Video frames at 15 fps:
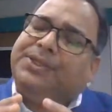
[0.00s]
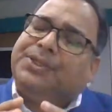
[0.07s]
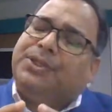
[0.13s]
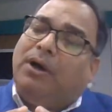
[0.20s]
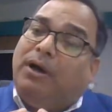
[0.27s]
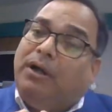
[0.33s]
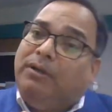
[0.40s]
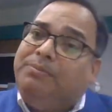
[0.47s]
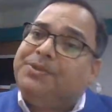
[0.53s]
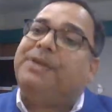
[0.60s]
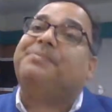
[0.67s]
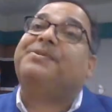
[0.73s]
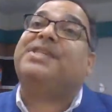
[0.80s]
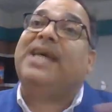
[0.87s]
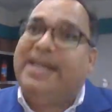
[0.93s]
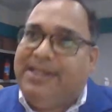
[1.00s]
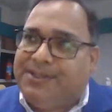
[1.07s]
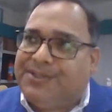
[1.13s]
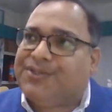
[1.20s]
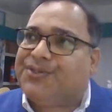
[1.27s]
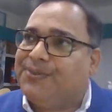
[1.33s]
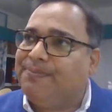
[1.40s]
storm
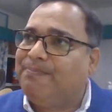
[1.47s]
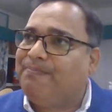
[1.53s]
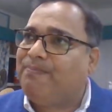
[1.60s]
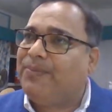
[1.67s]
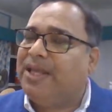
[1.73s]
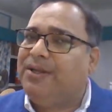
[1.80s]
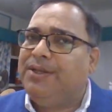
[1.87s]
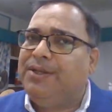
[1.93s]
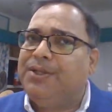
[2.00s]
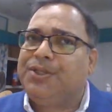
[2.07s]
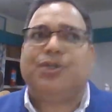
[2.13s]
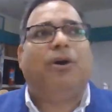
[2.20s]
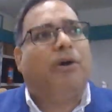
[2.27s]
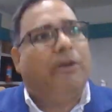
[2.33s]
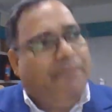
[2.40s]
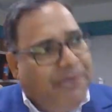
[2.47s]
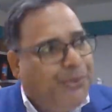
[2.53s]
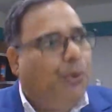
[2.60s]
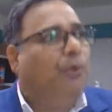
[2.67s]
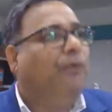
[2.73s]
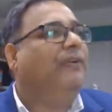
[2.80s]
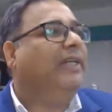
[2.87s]
subsides, storm is
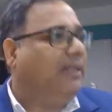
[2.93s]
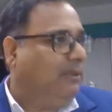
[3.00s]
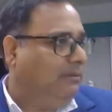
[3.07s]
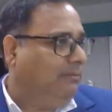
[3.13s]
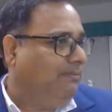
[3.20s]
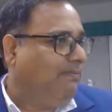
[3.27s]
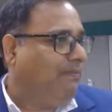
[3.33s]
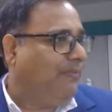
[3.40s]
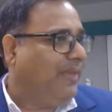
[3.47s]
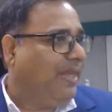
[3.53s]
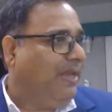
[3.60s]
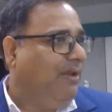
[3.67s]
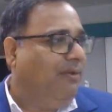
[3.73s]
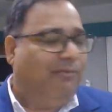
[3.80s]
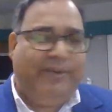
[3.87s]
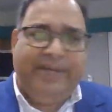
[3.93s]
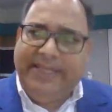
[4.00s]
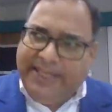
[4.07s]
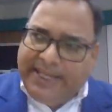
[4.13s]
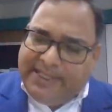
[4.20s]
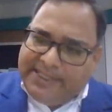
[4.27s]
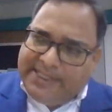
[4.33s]
over. When
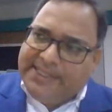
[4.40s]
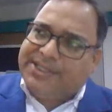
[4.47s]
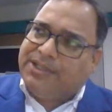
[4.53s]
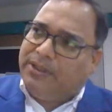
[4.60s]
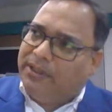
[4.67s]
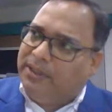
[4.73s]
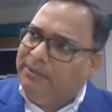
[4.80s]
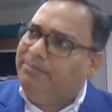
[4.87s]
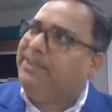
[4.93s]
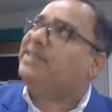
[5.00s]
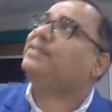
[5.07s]
there is a storm,